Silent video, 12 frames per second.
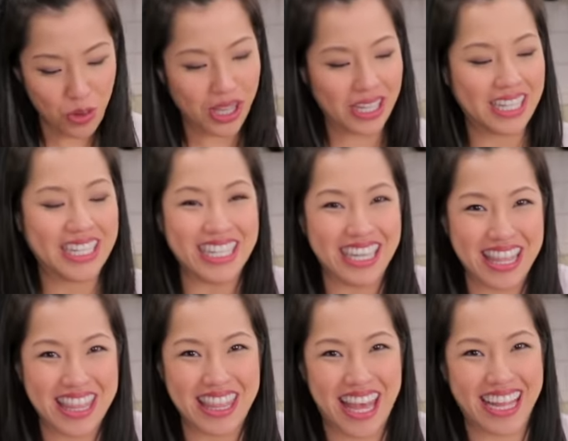oil
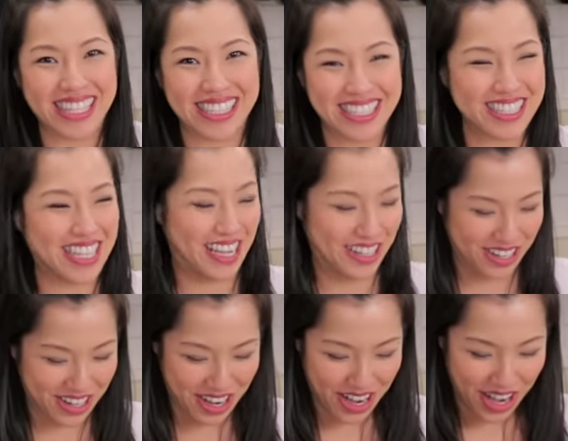in that
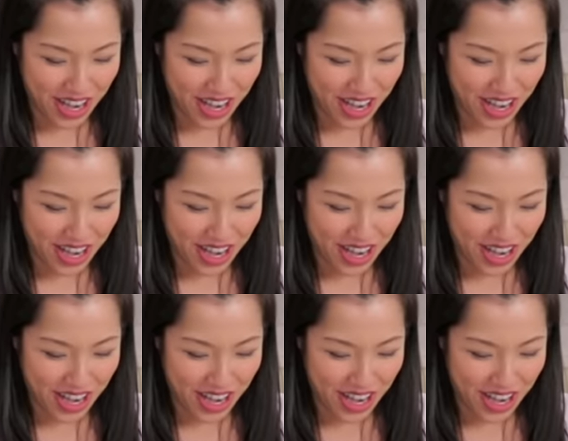container.